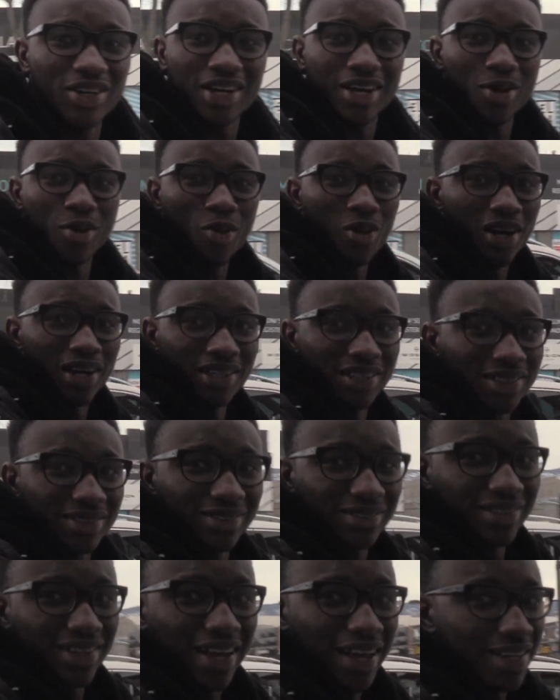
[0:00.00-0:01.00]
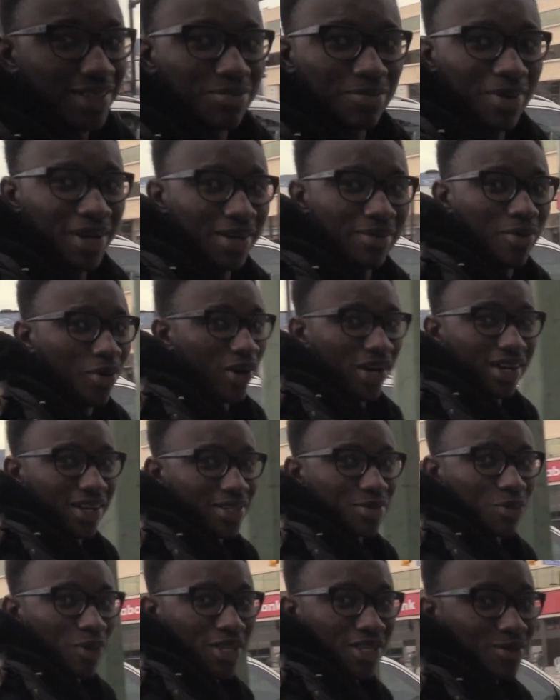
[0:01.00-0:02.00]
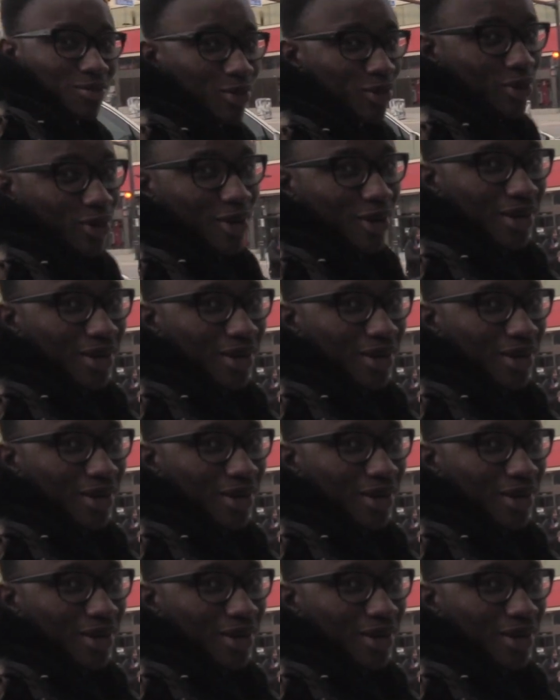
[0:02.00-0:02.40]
Drinking wine, as many wine as possible.